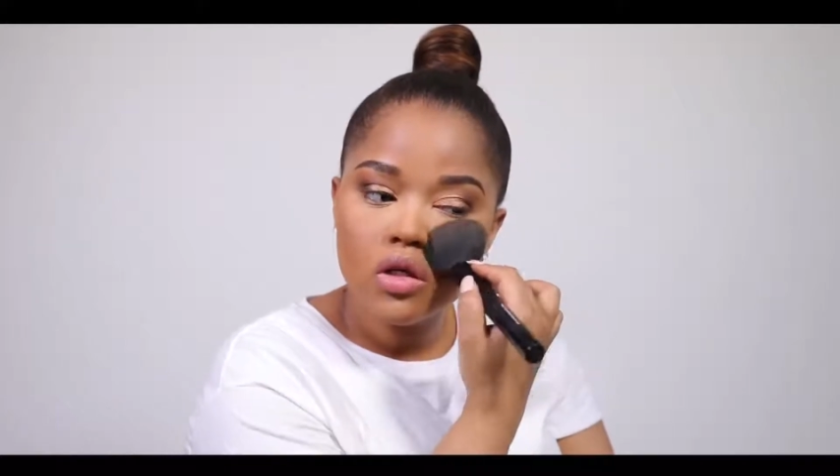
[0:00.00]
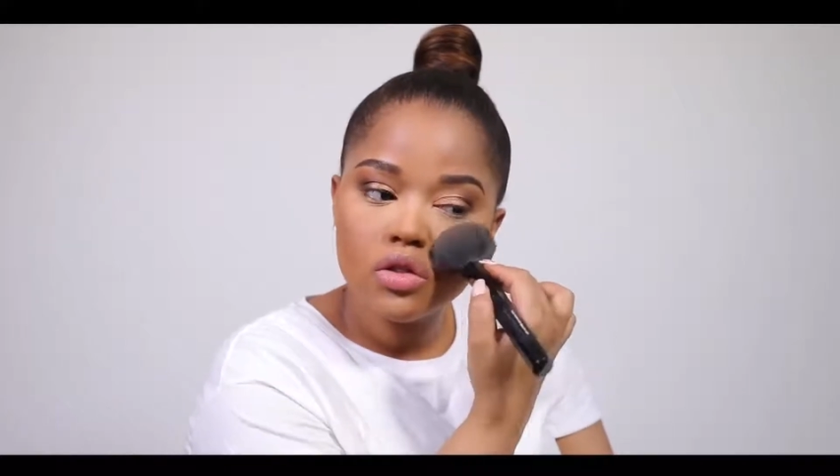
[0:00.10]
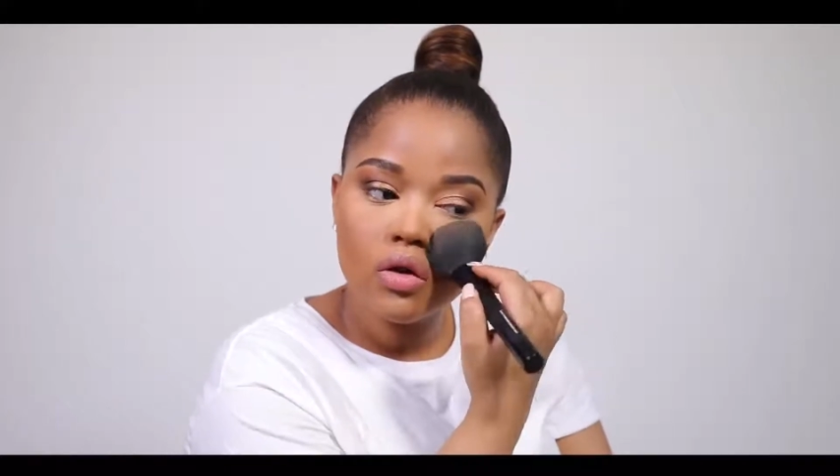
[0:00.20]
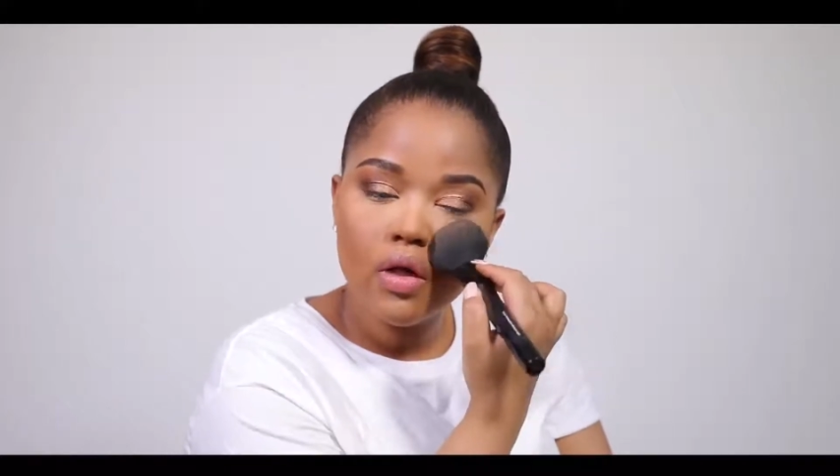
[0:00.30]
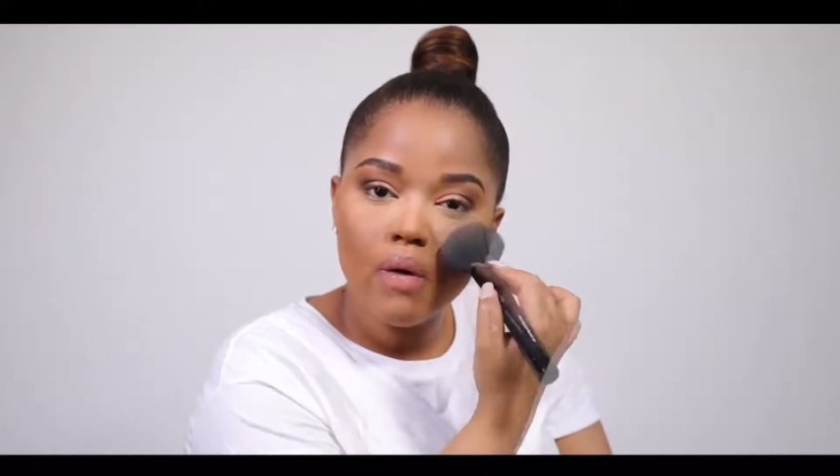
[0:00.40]

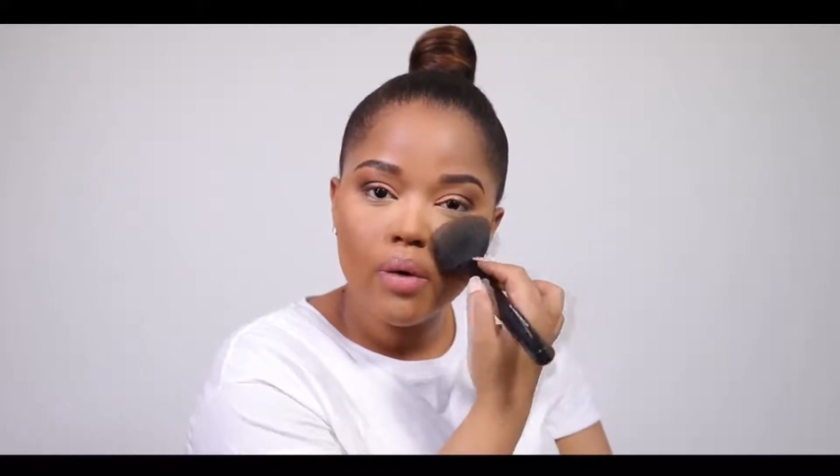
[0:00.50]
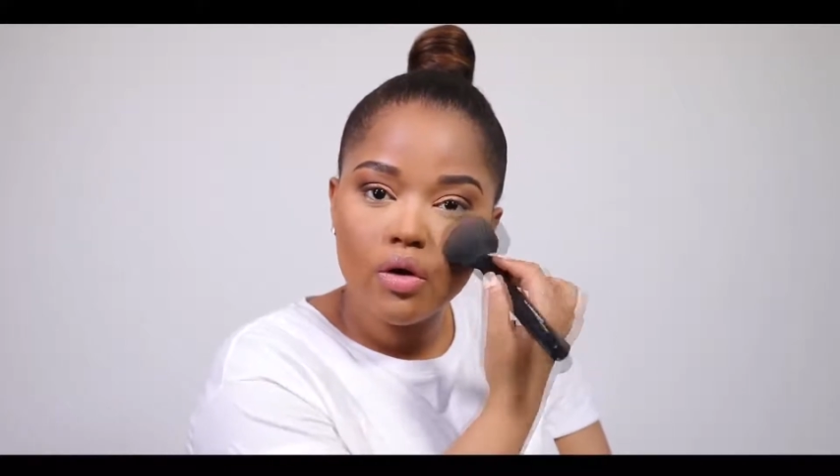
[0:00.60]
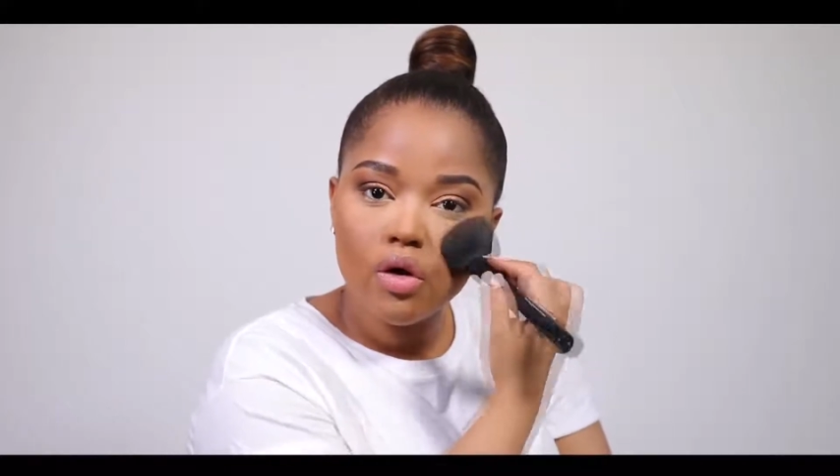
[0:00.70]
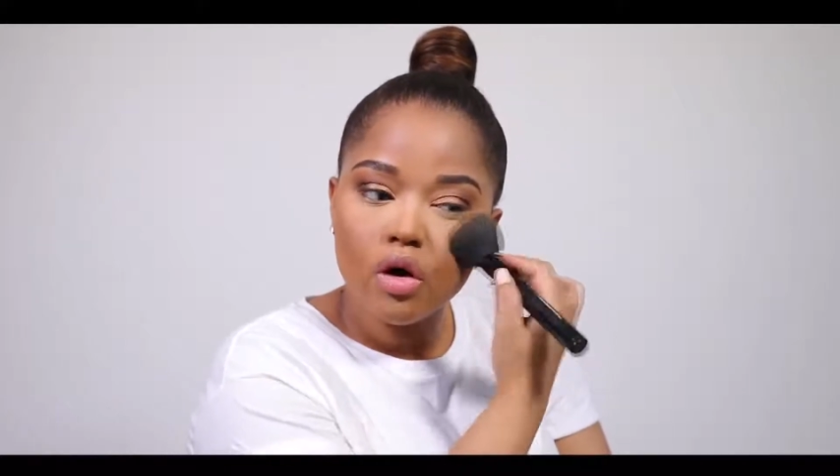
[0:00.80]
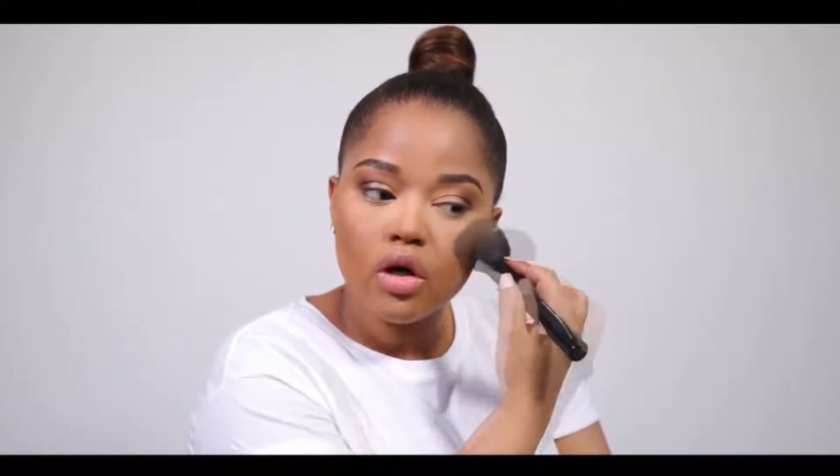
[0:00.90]
So that way
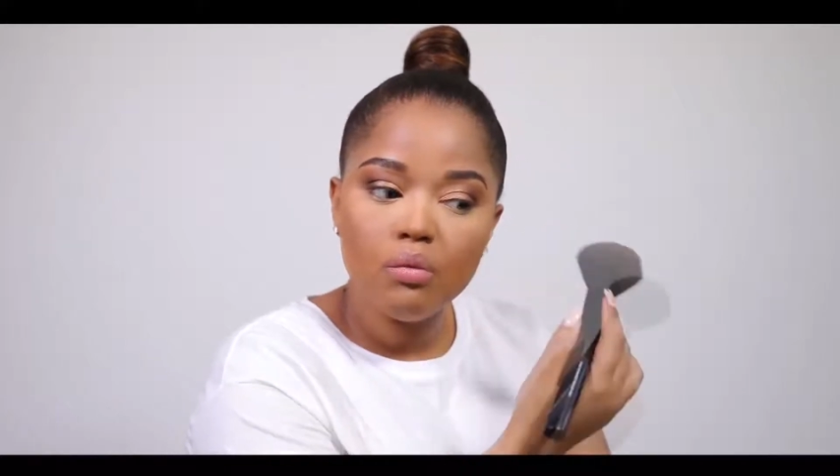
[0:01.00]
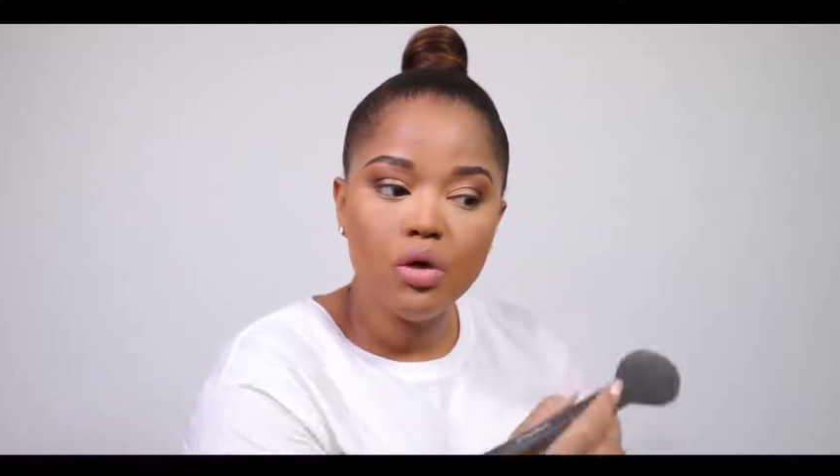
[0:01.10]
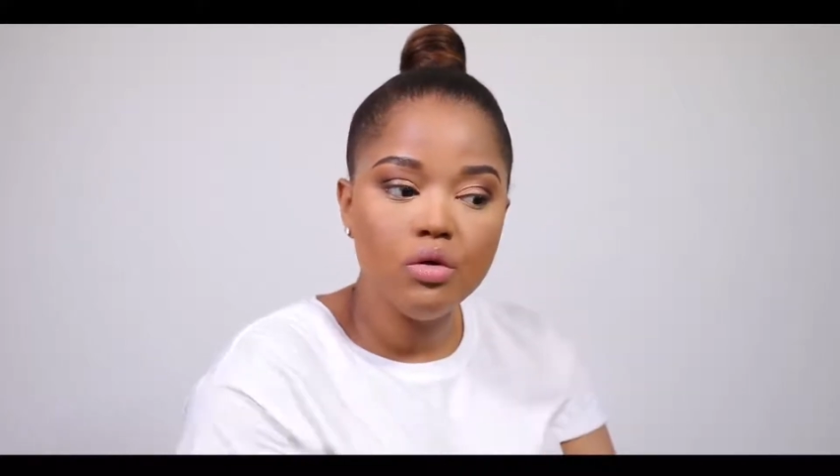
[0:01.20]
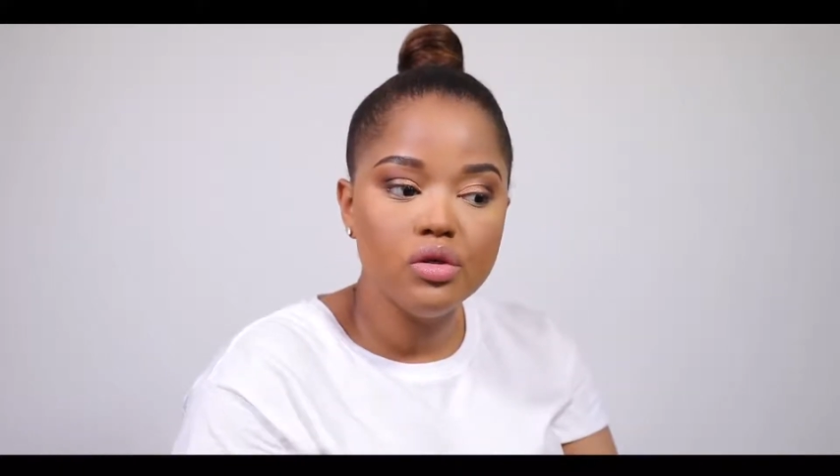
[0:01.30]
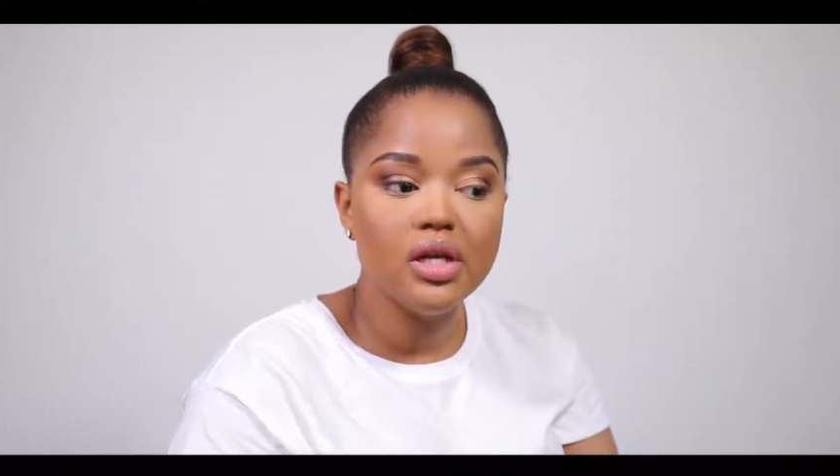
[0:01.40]
you're not going to be
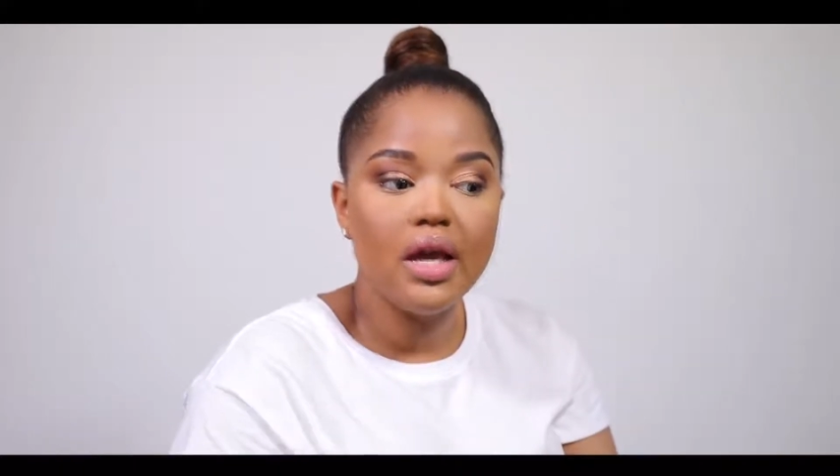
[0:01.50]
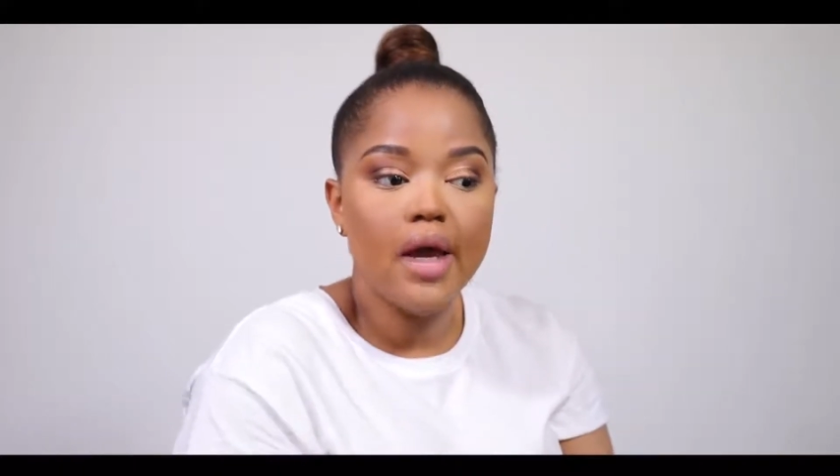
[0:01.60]
using